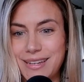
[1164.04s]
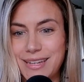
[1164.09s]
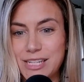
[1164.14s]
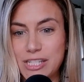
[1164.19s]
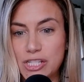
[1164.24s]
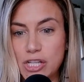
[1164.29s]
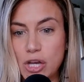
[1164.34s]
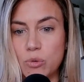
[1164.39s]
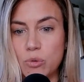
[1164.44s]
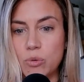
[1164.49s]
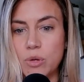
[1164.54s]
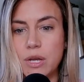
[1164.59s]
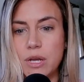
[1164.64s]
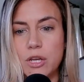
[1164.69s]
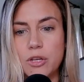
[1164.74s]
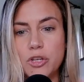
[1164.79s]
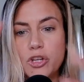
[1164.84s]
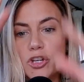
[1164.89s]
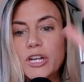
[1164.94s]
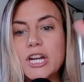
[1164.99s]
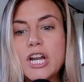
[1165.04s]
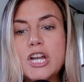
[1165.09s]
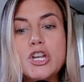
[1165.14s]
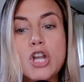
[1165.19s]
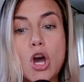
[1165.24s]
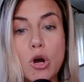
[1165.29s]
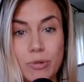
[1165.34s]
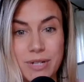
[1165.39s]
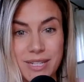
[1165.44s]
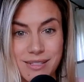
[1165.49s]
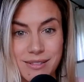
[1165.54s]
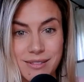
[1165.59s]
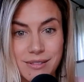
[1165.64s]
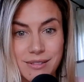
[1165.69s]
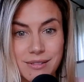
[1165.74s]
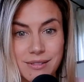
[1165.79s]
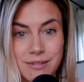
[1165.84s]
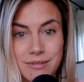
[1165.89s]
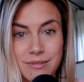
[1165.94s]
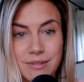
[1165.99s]
So you're going to
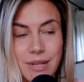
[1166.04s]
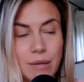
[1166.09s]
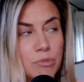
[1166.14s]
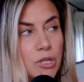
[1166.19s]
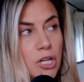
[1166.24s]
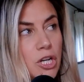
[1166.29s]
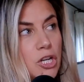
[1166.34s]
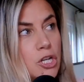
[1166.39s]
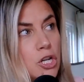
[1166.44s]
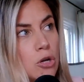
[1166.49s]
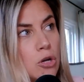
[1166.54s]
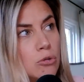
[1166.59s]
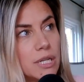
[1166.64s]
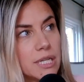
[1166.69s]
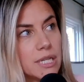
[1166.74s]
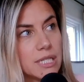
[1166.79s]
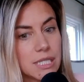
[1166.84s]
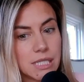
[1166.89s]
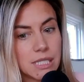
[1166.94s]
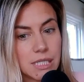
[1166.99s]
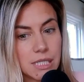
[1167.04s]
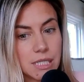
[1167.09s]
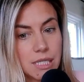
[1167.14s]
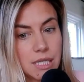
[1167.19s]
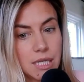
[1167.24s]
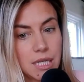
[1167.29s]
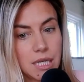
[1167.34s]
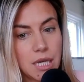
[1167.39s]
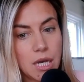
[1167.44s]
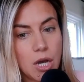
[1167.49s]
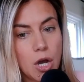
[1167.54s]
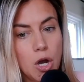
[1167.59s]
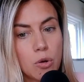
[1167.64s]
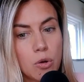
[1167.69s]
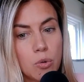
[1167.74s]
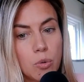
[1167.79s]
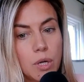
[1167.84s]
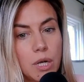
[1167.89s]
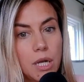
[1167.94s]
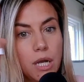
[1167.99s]
notice. I'm going to notice,
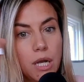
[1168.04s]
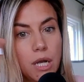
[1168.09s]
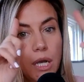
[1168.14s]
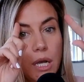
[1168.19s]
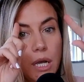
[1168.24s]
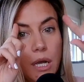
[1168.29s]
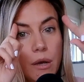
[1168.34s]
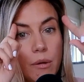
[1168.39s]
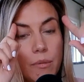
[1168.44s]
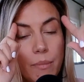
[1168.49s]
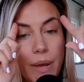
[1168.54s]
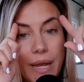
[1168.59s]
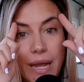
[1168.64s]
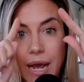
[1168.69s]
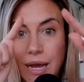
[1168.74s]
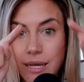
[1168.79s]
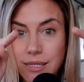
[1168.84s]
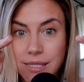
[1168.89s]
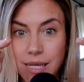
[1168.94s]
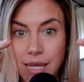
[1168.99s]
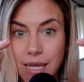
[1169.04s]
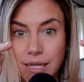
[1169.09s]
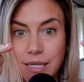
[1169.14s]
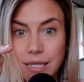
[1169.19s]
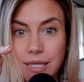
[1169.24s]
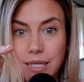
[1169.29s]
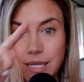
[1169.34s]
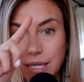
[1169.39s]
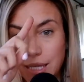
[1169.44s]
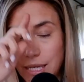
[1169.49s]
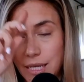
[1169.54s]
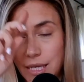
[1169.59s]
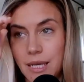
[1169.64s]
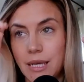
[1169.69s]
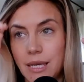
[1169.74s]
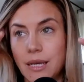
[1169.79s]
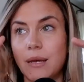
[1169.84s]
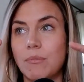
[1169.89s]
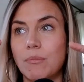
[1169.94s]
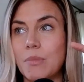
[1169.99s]
oh, my eyesight,
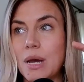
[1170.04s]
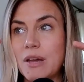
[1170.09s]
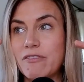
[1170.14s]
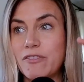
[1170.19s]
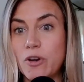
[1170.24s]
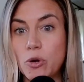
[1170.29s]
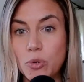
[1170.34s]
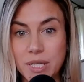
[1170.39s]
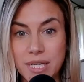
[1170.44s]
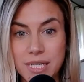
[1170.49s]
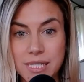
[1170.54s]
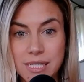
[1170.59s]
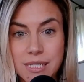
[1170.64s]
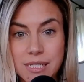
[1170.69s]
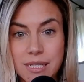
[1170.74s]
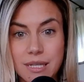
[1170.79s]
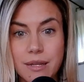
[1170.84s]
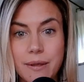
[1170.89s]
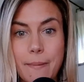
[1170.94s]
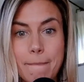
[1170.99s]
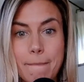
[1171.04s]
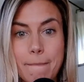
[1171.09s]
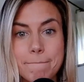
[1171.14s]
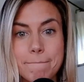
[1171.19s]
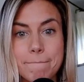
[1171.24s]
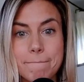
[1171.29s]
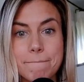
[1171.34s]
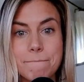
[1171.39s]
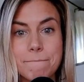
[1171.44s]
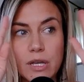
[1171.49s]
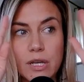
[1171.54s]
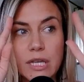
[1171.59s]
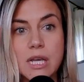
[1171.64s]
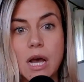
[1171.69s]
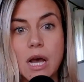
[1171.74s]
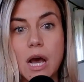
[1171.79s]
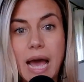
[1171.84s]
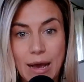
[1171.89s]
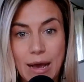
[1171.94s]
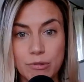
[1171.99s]
my focus is
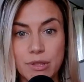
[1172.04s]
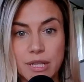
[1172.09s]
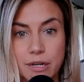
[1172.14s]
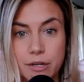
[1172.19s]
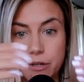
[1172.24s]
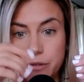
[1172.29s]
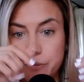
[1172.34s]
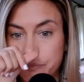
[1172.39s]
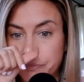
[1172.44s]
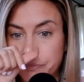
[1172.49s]
out there.